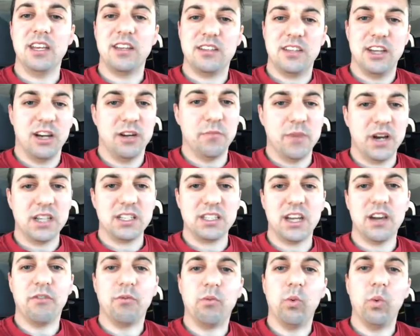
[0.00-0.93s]
and tell
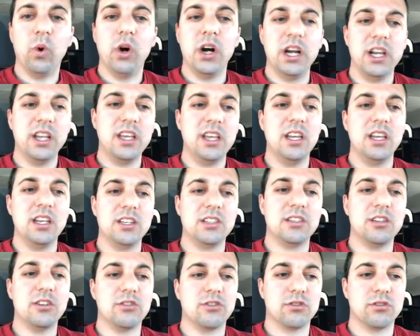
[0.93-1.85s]
myself what
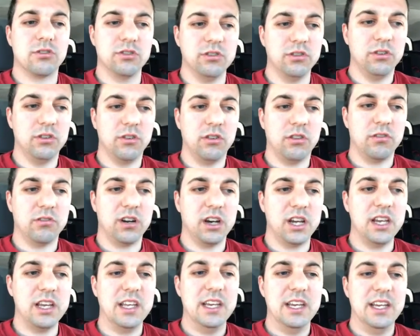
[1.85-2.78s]
is the truth, right?